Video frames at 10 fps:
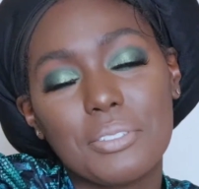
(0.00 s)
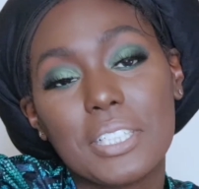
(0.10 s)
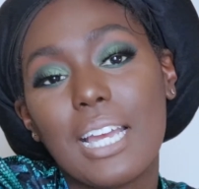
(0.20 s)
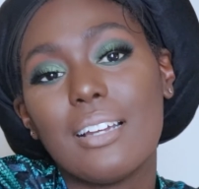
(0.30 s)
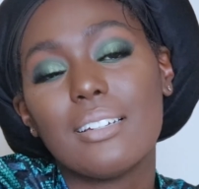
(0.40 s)

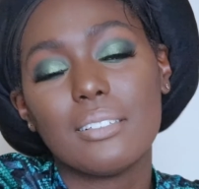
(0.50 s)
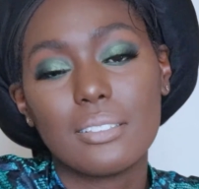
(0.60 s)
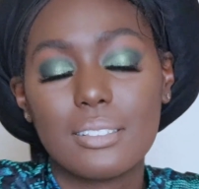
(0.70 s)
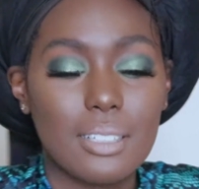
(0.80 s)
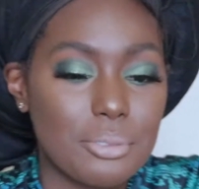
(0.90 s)
forgot.
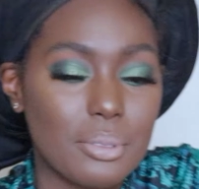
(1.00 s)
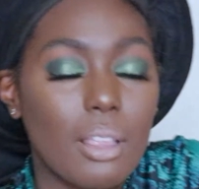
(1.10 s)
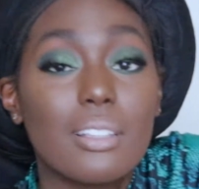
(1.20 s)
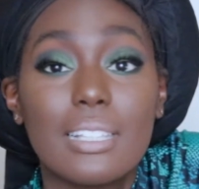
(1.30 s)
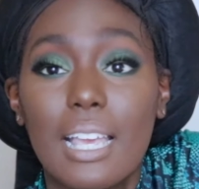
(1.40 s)
I
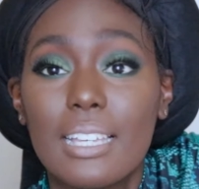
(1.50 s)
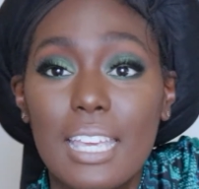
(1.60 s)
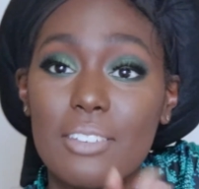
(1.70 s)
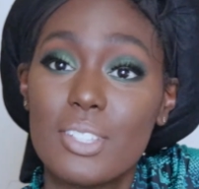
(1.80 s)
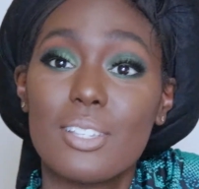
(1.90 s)
can't
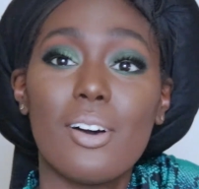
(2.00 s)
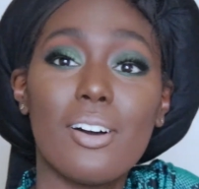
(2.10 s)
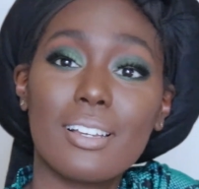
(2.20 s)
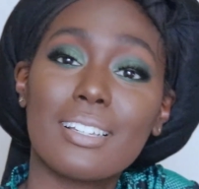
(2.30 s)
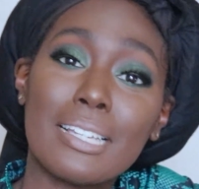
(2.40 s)
even
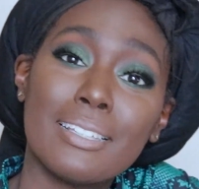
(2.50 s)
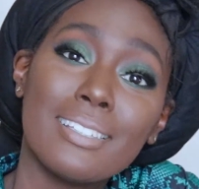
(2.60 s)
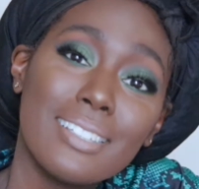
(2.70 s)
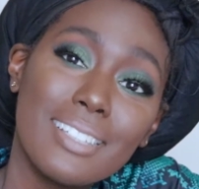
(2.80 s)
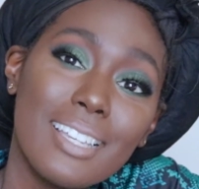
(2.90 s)
talk.
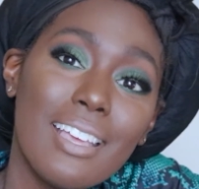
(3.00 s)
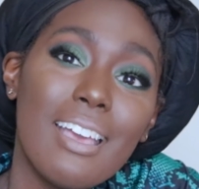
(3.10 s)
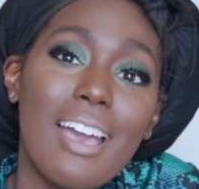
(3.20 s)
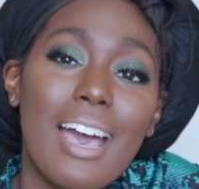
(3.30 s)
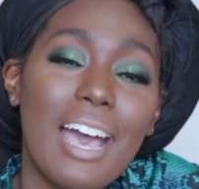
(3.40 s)

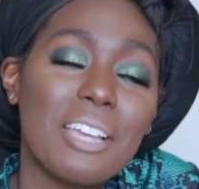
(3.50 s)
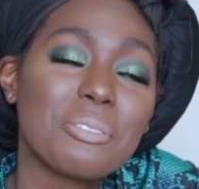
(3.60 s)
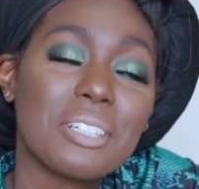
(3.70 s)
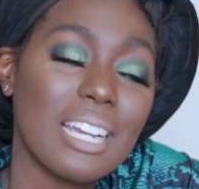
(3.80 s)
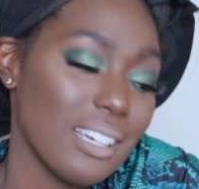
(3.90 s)
I
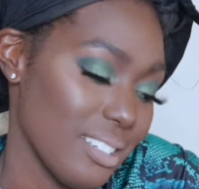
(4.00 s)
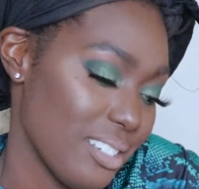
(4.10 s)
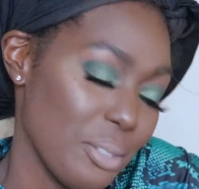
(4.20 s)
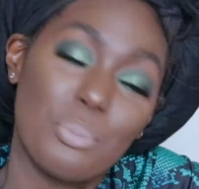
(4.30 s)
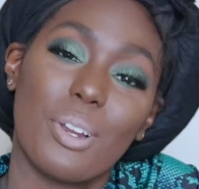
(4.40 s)
forgot
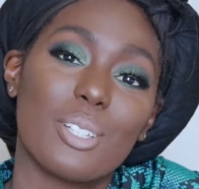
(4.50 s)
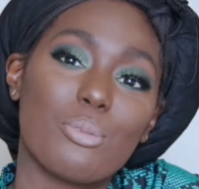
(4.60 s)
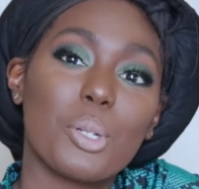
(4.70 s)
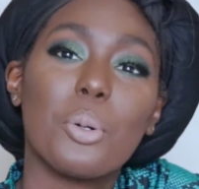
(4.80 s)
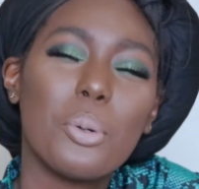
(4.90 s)
to press
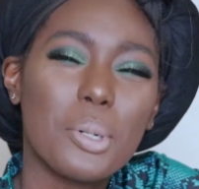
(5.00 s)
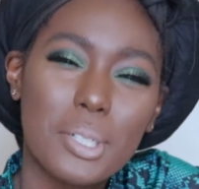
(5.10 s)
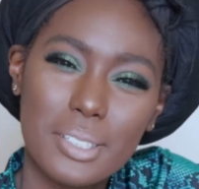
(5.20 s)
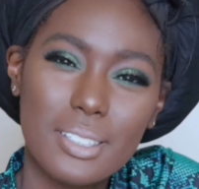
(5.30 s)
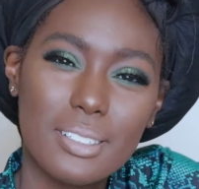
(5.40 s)

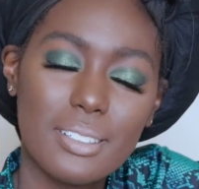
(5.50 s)
record.